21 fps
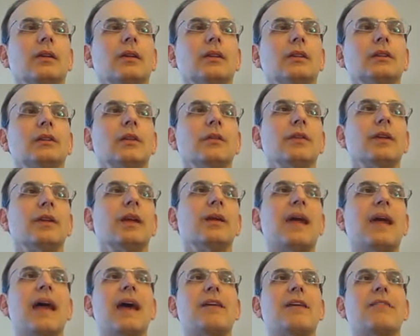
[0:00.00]
So if you get
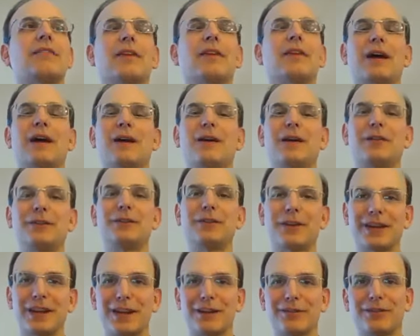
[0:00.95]
after, after
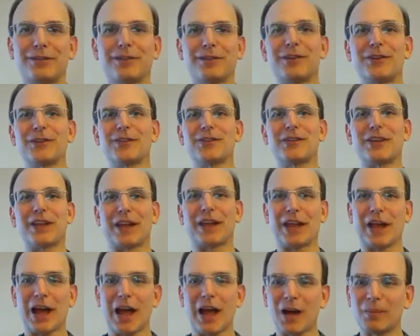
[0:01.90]
gave just
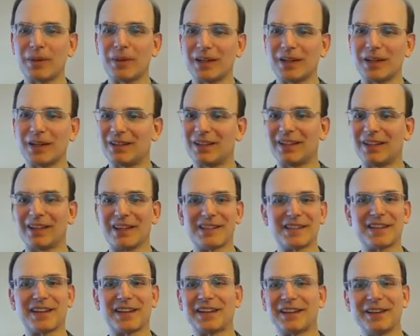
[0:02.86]
like how many
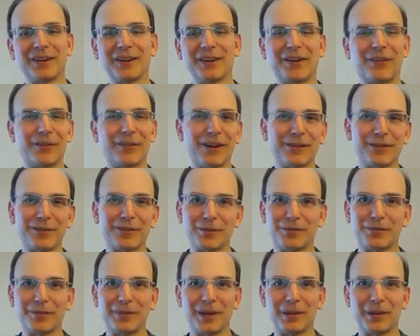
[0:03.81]
minutes, you know, whatever
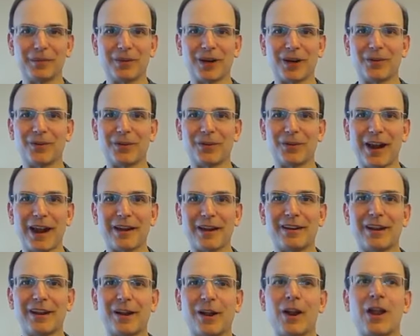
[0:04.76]
minute mark we're at
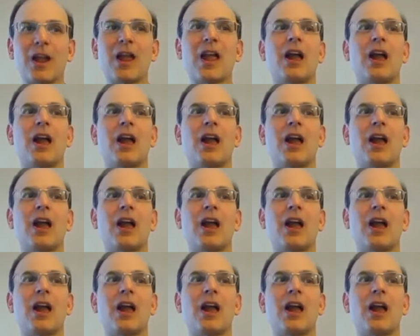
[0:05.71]
now,